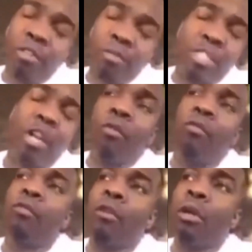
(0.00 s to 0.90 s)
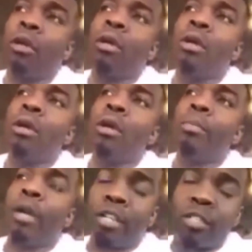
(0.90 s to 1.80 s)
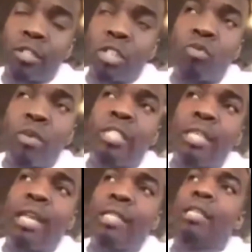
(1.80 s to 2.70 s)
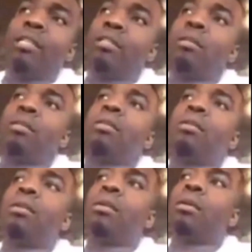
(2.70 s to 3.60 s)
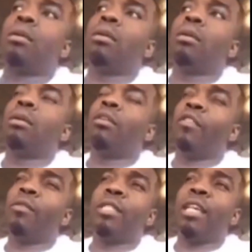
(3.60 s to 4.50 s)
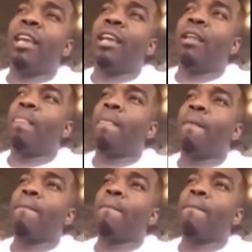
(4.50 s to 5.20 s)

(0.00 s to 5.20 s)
off himself because of situation like this. You know what I'm saying?